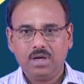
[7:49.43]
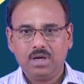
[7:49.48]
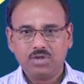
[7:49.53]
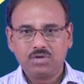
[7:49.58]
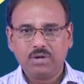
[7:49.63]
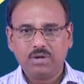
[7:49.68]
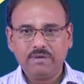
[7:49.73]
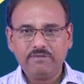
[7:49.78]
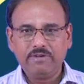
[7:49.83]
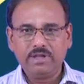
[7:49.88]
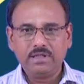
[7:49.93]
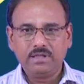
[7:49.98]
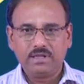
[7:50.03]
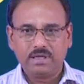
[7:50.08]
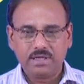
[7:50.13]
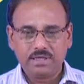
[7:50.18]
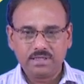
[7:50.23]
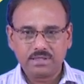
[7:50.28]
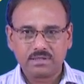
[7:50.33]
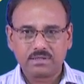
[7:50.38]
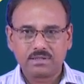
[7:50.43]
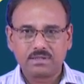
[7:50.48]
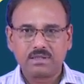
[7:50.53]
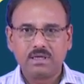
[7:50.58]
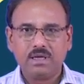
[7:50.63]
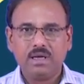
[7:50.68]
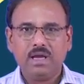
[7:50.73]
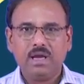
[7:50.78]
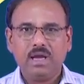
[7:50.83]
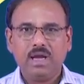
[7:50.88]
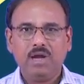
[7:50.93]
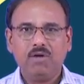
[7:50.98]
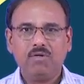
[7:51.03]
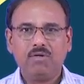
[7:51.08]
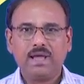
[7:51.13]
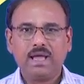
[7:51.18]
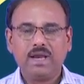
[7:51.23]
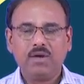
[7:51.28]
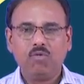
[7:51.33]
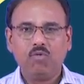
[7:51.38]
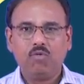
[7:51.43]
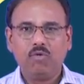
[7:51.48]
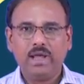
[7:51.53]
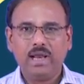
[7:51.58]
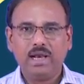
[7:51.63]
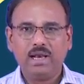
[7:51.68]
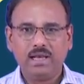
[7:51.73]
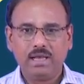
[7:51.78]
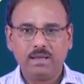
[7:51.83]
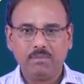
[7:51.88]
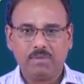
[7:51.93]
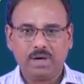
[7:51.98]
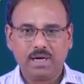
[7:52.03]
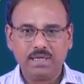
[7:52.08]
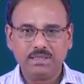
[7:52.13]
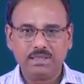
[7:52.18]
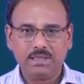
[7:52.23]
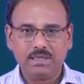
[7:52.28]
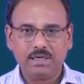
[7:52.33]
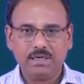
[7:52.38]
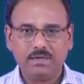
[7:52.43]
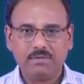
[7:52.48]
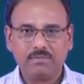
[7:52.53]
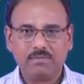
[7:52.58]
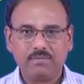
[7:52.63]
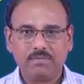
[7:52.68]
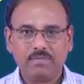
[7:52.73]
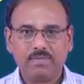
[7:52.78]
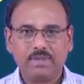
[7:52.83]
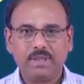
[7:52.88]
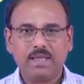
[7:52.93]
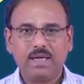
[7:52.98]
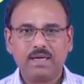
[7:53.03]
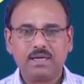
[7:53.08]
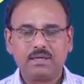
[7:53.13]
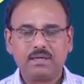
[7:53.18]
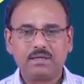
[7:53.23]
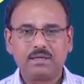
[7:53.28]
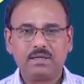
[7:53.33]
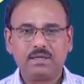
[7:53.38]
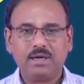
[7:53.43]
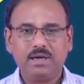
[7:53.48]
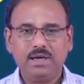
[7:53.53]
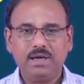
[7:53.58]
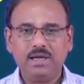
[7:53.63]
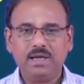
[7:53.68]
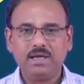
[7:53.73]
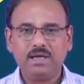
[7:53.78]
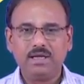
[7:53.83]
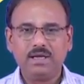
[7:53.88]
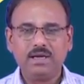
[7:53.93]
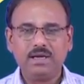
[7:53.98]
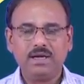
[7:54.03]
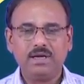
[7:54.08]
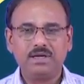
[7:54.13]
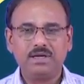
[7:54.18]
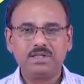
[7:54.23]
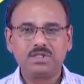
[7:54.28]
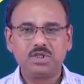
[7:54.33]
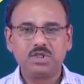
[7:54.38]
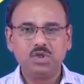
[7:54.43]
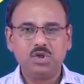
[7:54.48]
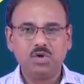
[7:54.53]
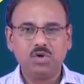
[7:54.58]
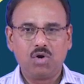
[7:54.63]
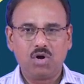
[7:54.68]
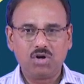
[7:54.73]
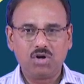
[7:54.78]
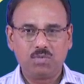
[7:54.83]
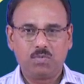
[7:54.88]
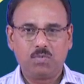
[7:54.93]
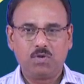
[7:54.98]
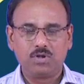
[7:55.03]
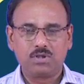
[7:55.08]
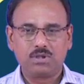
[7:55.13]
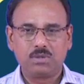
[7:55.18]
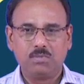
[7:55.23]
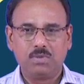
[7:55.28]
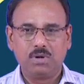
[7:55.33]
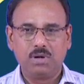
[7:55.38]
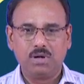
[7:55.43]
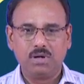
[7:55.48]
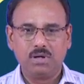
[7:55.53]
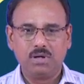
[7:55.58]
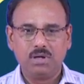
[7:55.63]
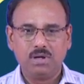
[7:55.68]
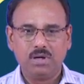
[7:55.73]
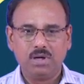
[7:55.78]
So, given this, you can well imagine that here it is not possible